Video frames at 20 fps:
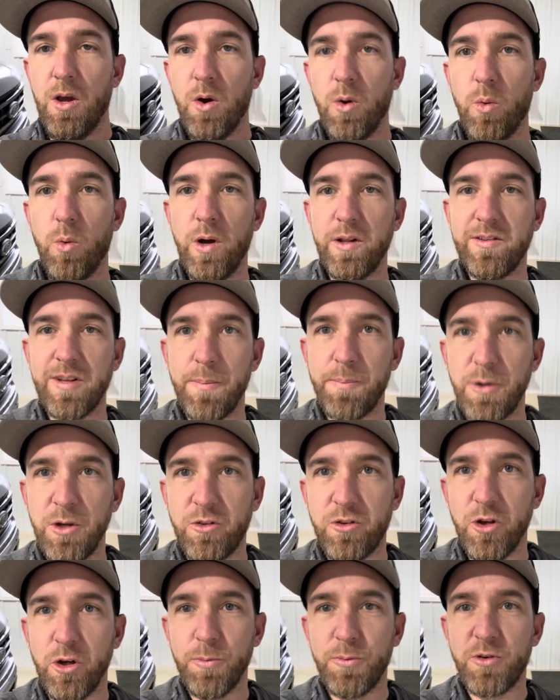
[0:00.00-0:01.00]
What's up
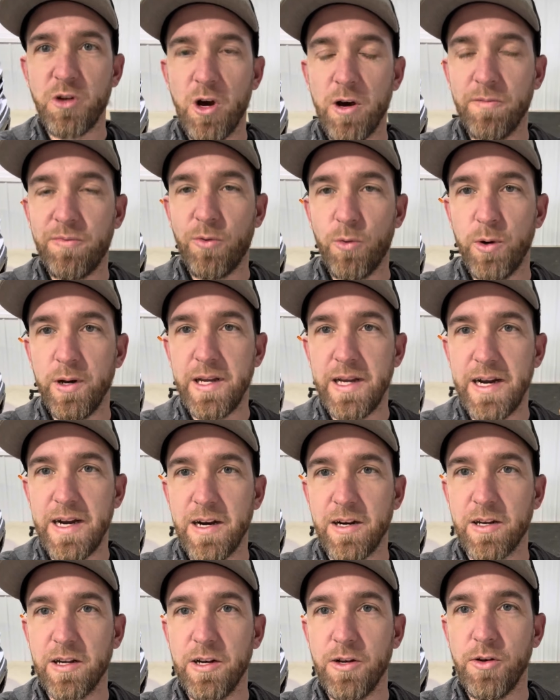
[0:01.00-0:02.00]
YouTube, Sean Forney
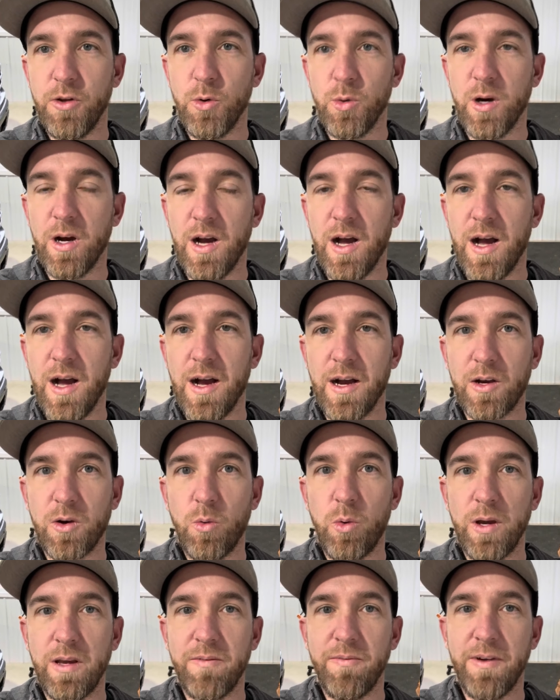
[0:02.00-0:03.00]
here. Gonna do a
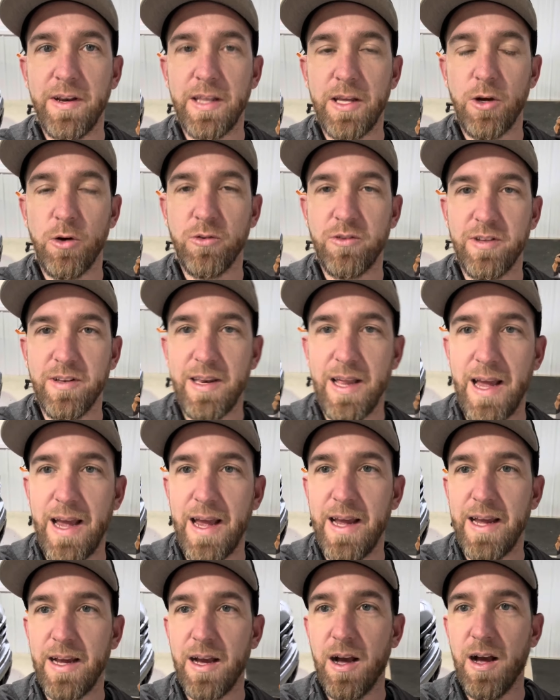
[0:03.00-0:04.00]
quick video
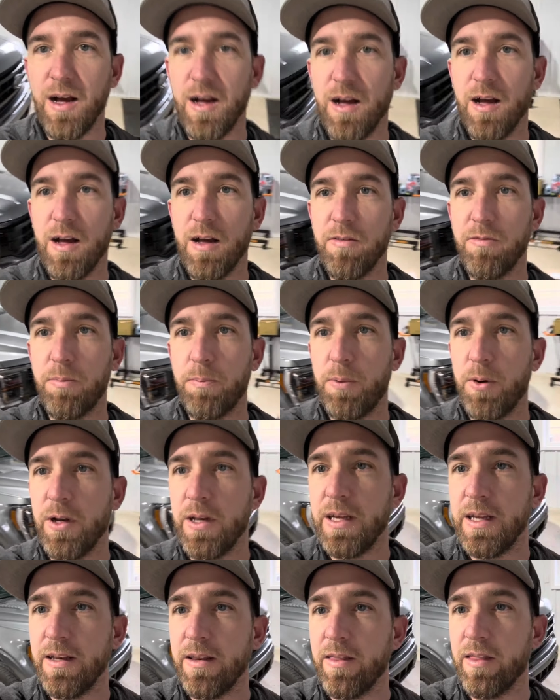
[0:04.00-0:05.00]
today of
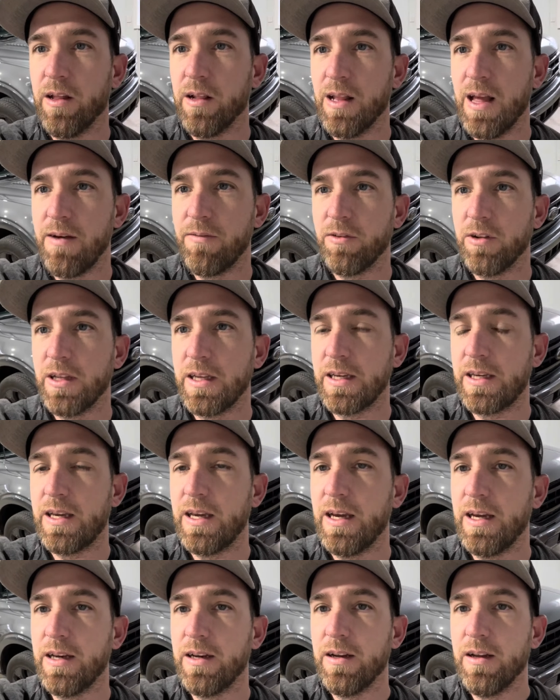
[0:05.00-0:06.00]
putting the leveling
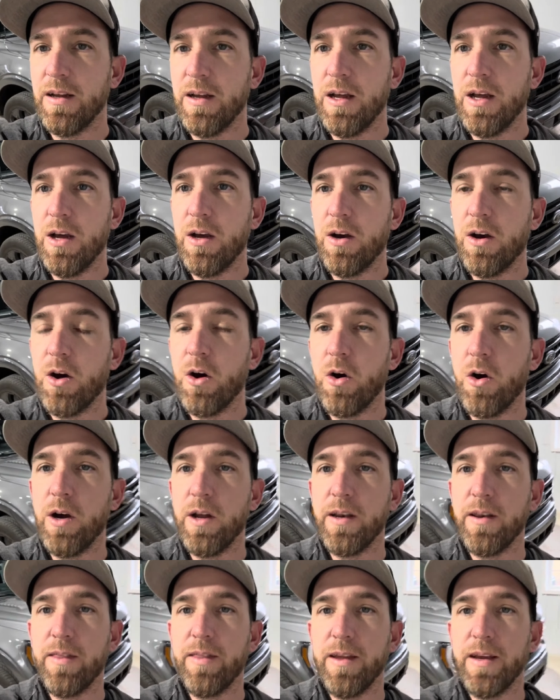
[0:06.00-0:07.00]
kit
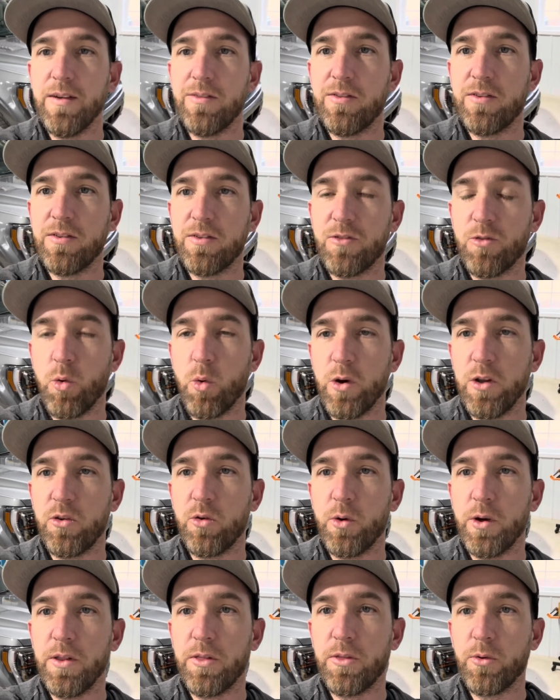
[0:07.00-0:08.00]
on this
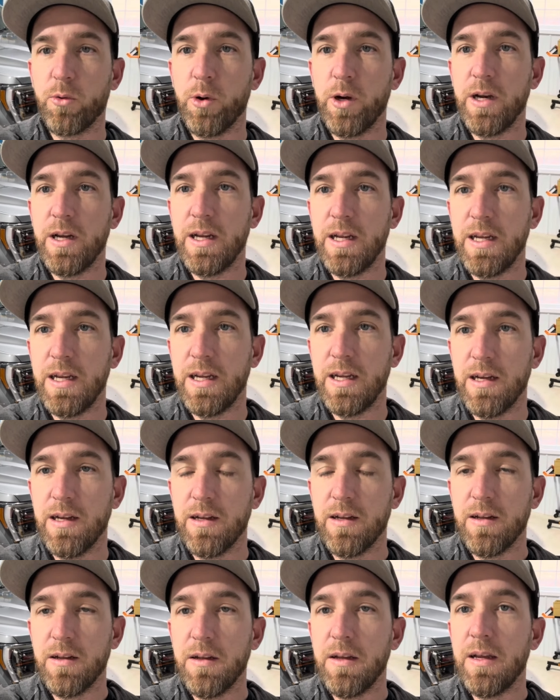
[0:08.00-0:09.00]
2023
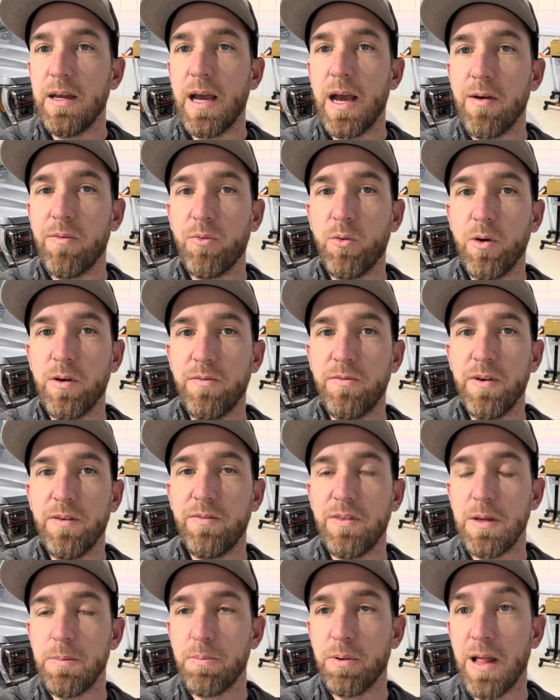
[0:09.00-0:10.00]

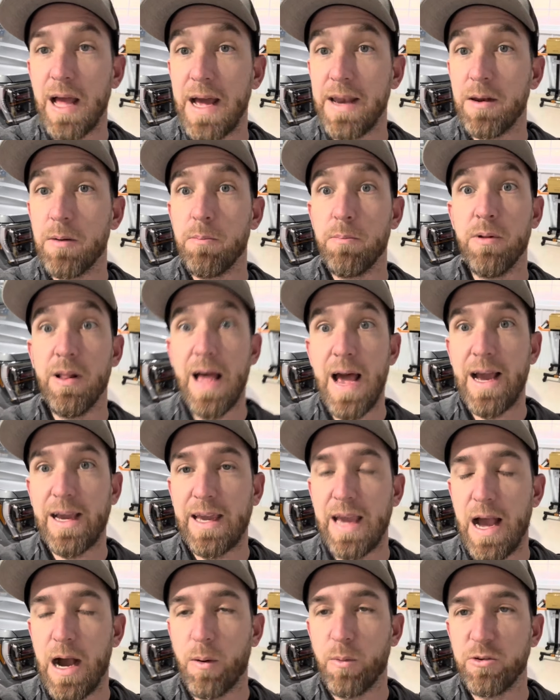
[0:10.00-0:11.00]
F-150 Platinum
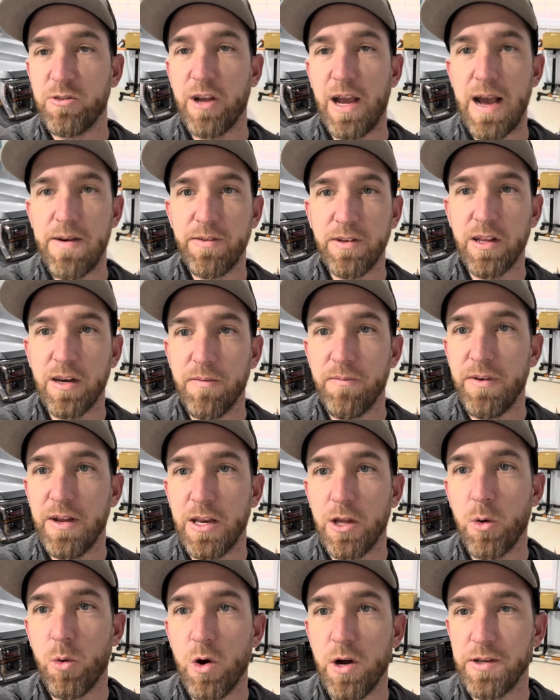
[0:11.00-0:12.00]
Blackout, which I haven't done a
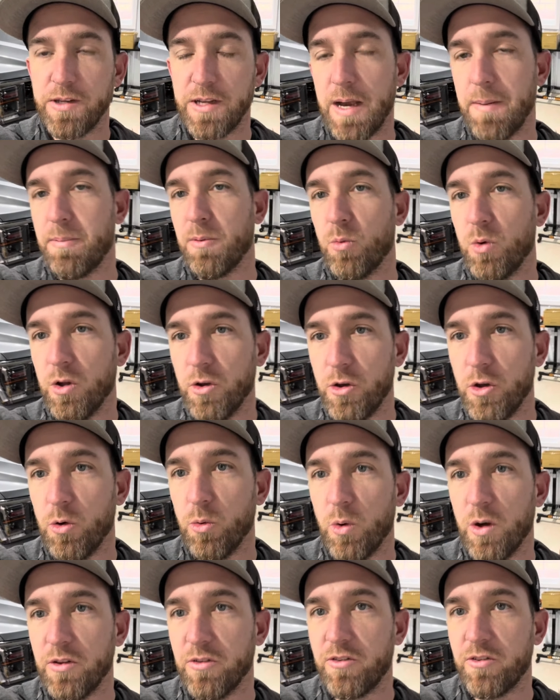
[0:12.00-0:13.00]
video on yet, but we'll
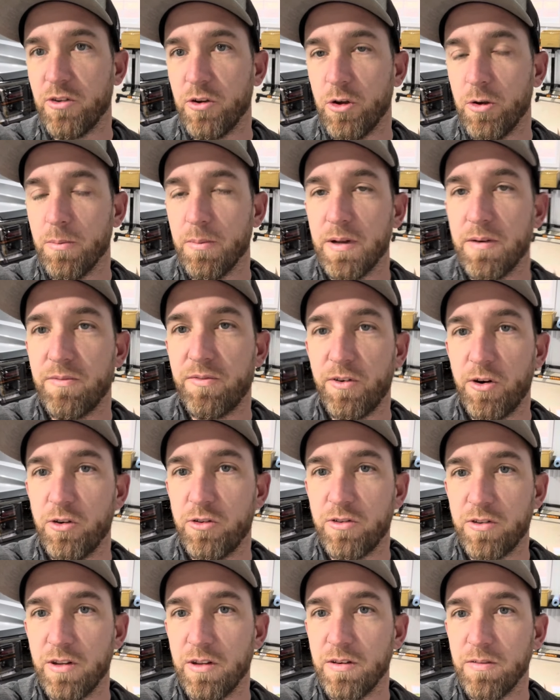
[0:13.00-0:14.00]
do one soon. But
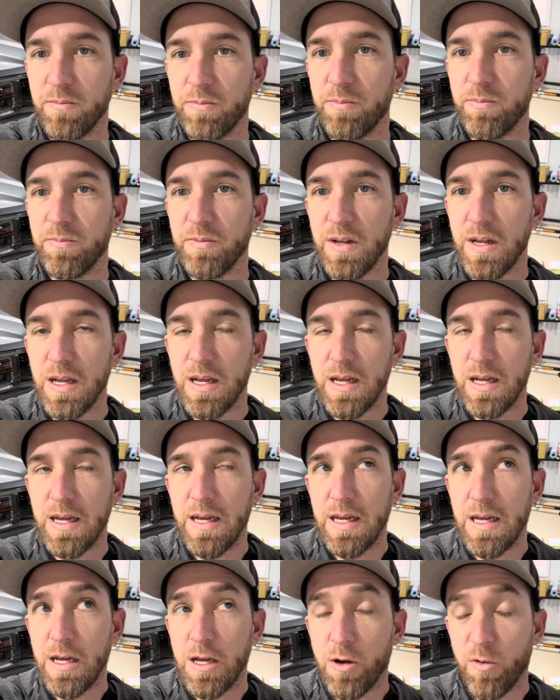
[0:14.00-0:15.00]
first
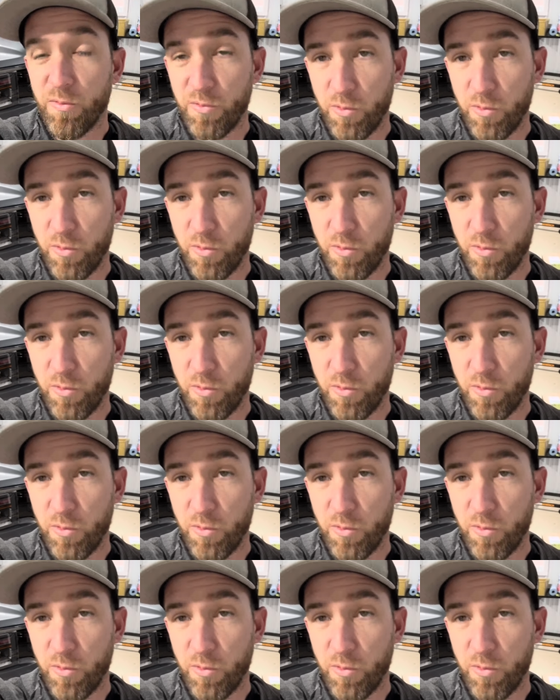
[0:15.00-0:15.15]
and